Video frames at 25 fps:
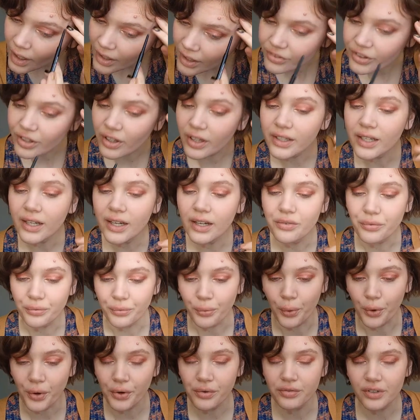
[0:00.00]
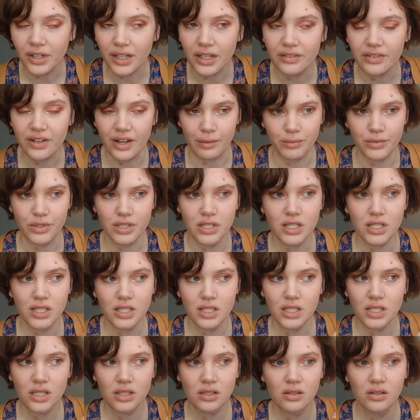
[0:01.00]
I feel like I have four or five
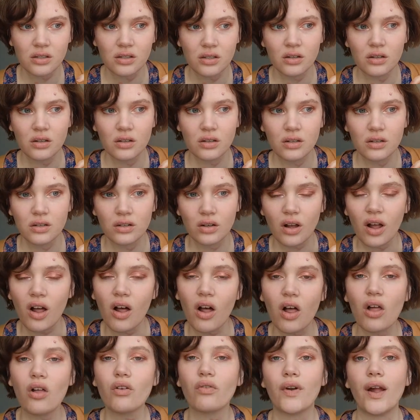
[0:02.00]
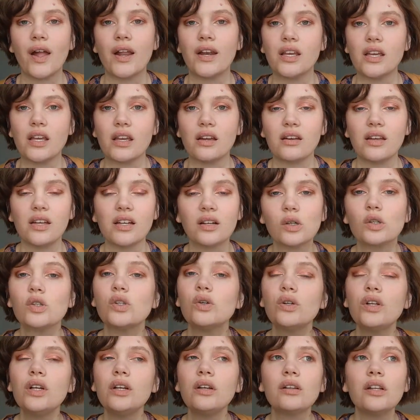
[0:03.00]
empties already,
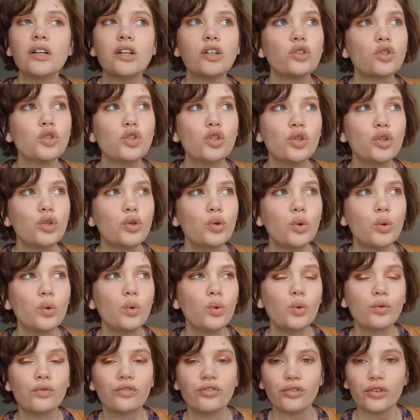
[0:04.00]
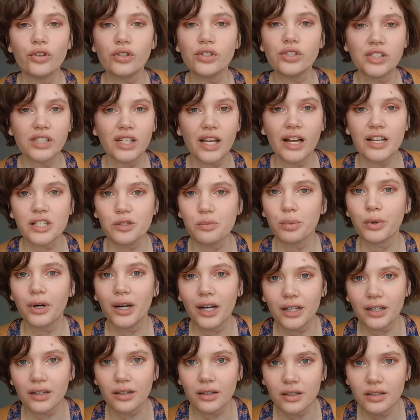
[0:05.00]
including like two full size
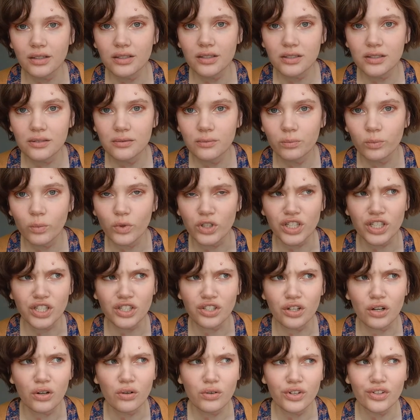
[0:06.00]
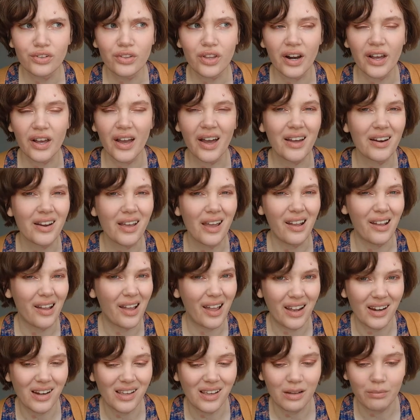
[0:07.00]
products, which I don't know that I had
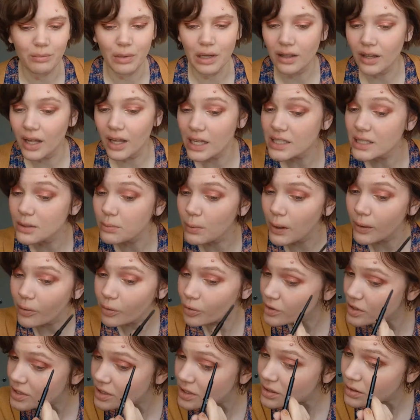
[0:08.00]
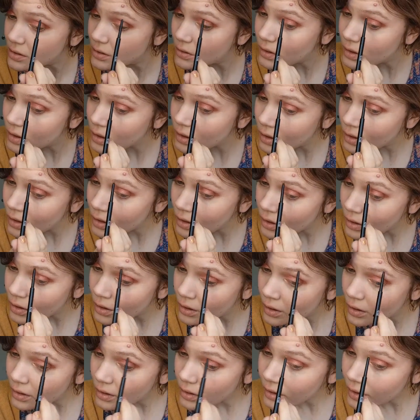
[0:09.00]
any in my last month's
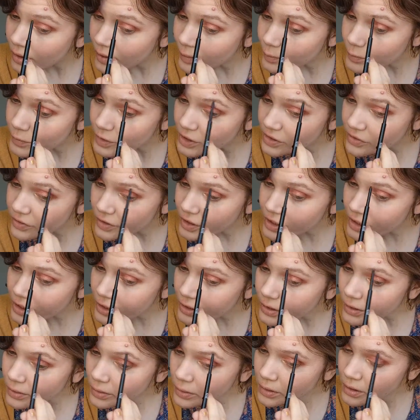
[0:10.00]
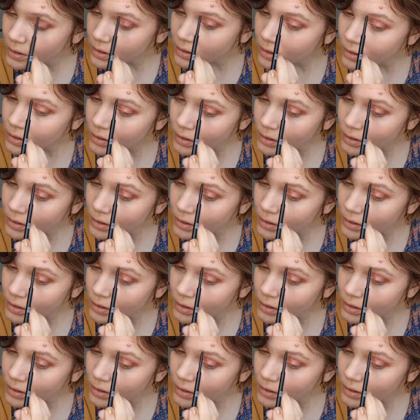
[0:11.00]
empties video.